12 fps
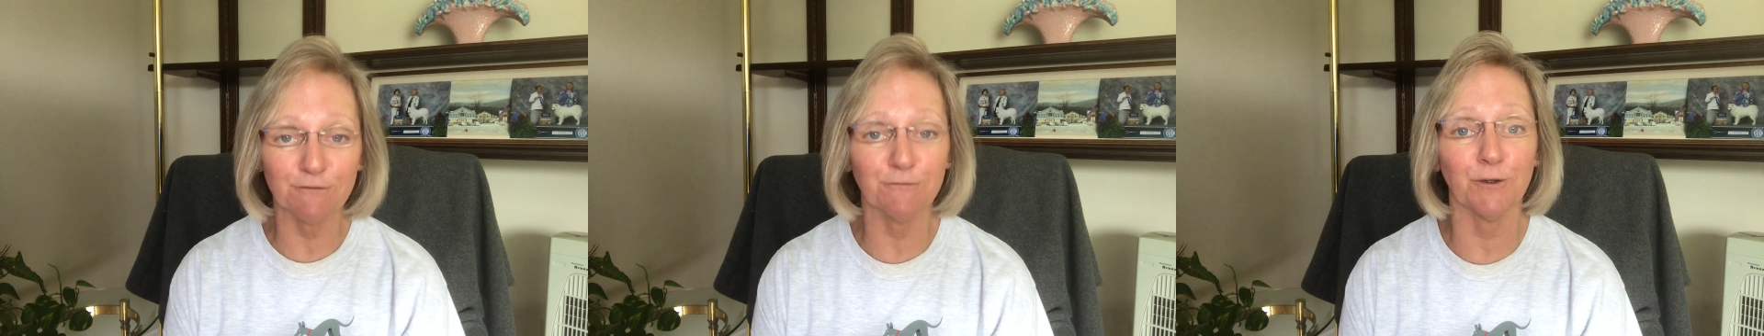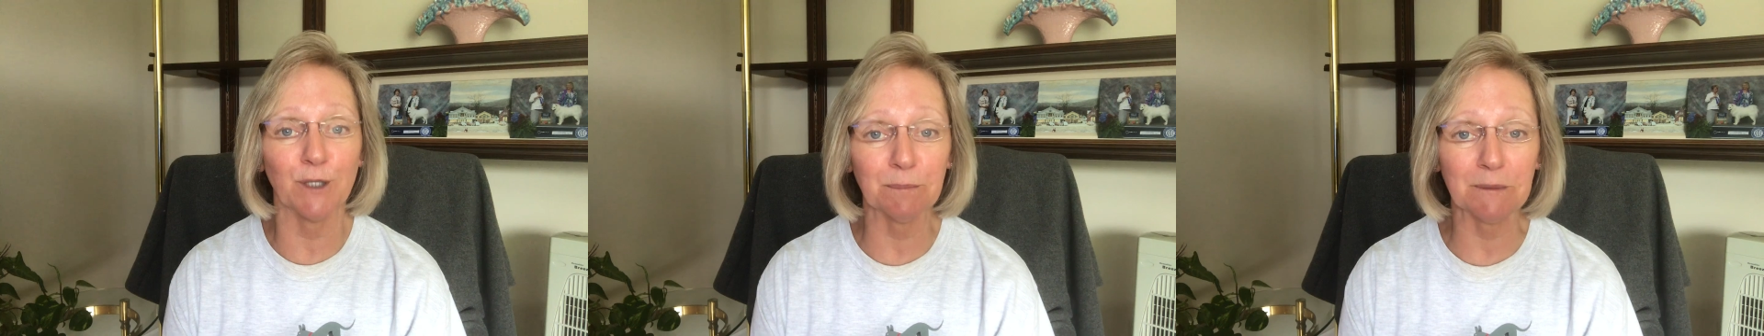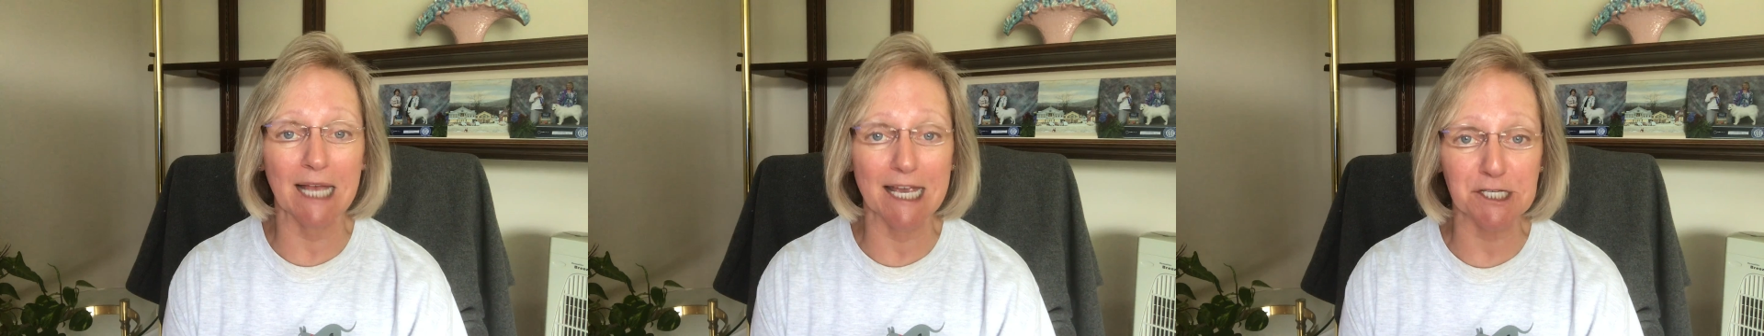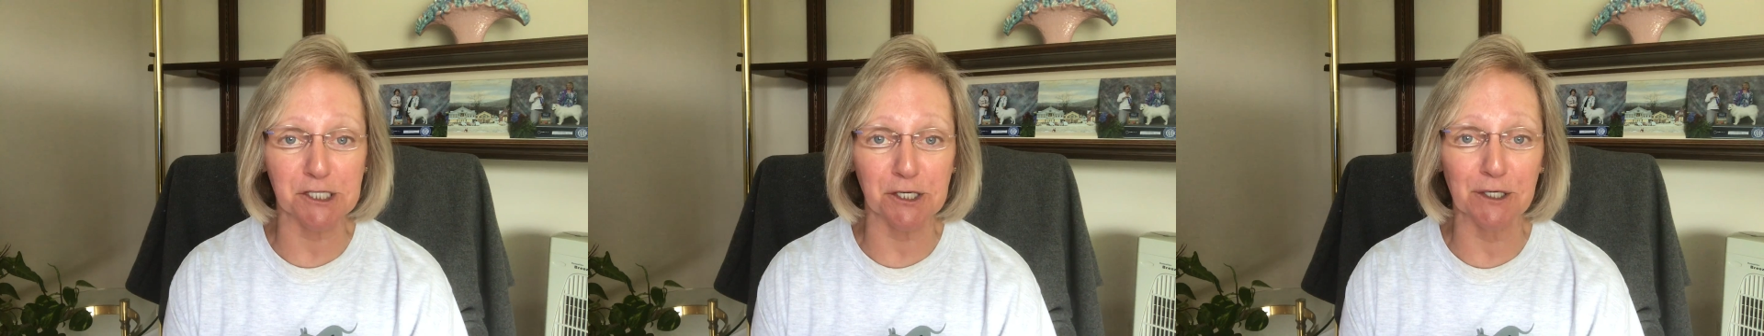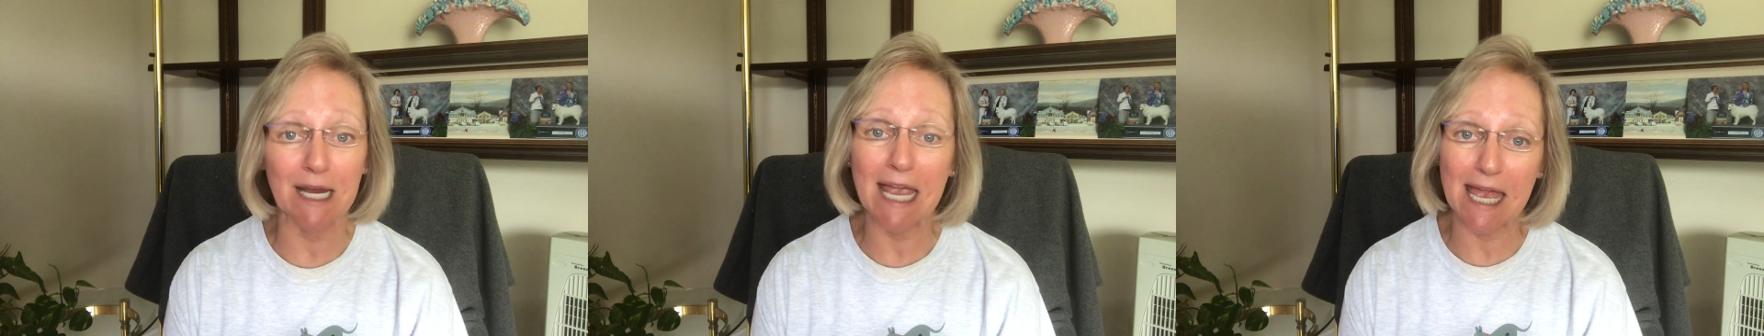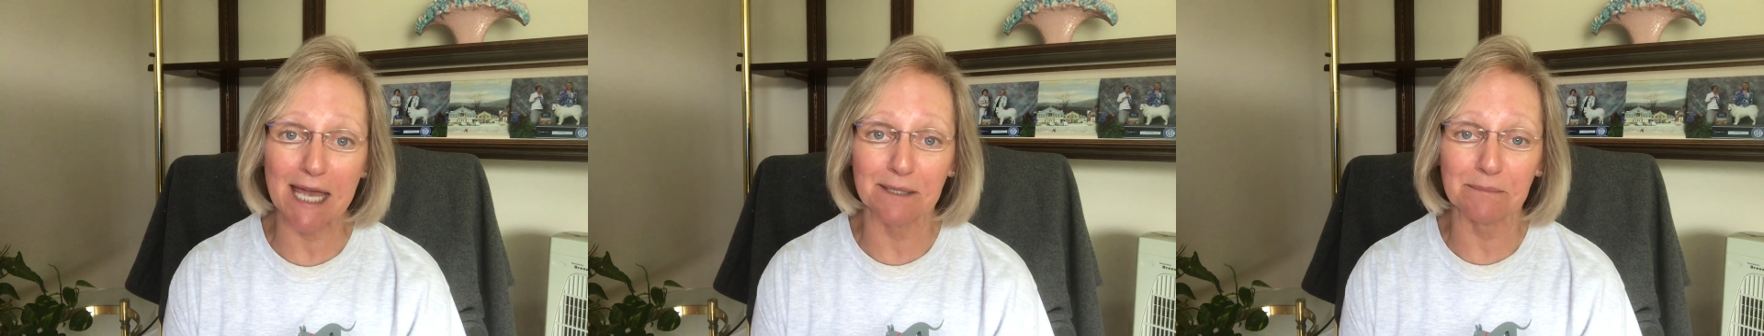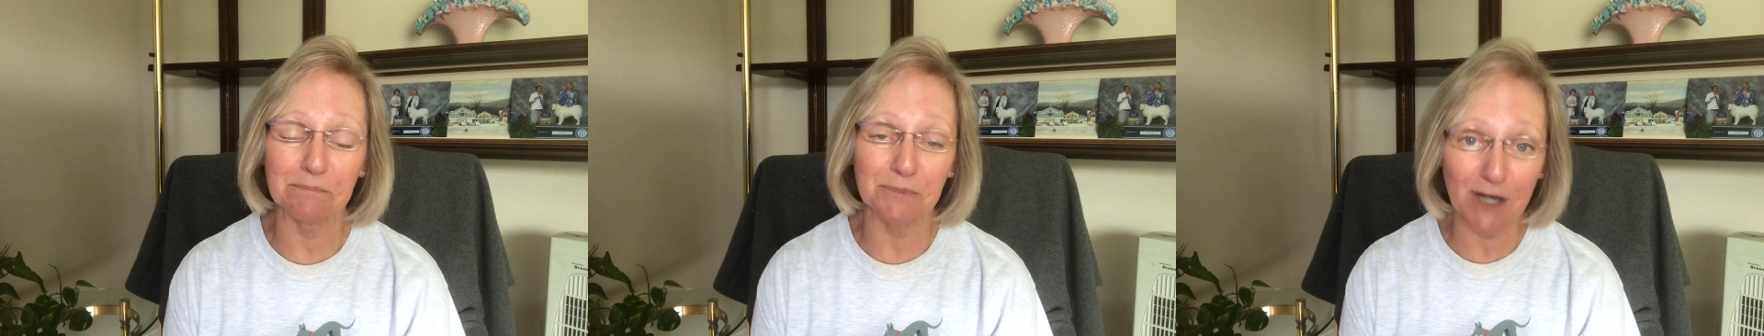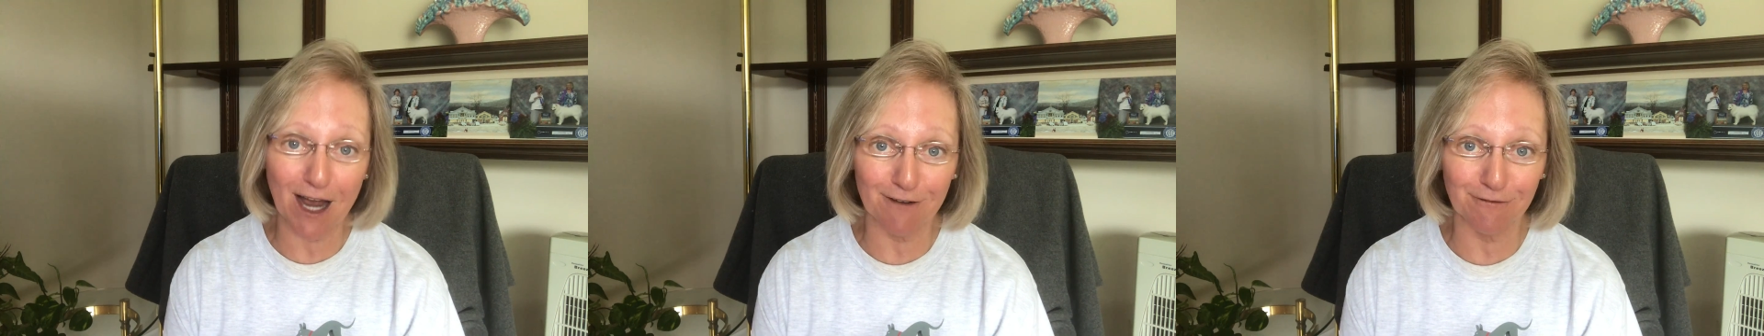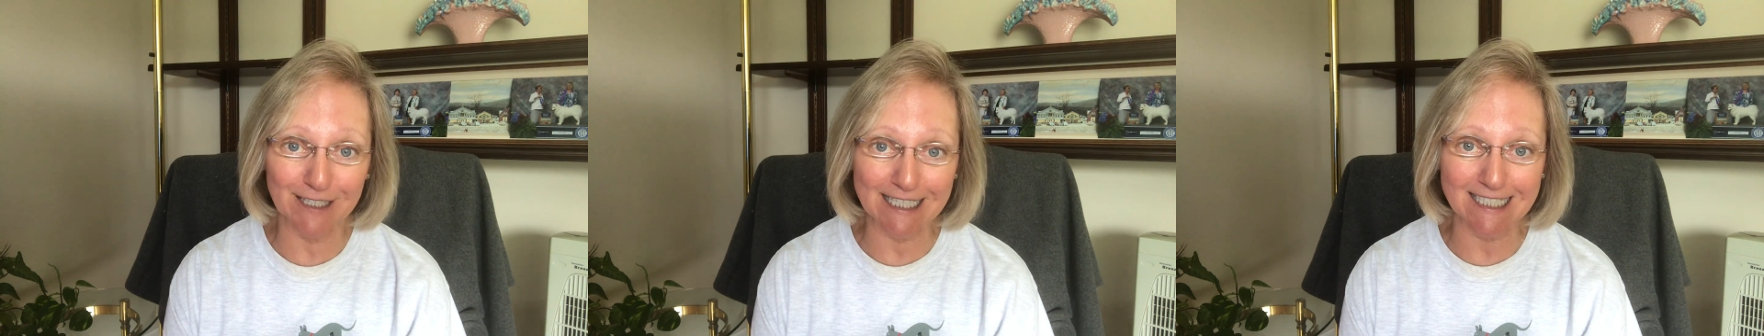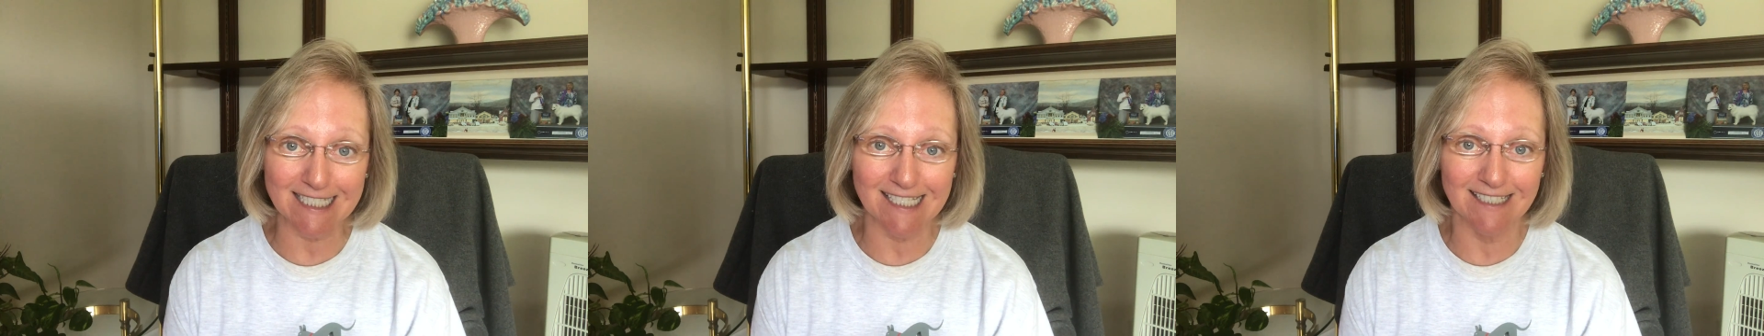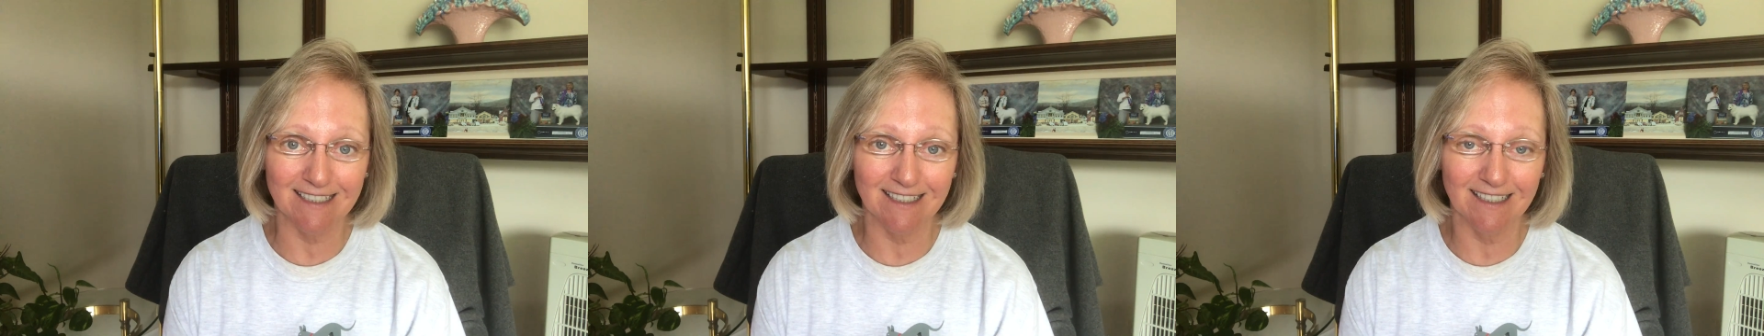for pleasure and profit.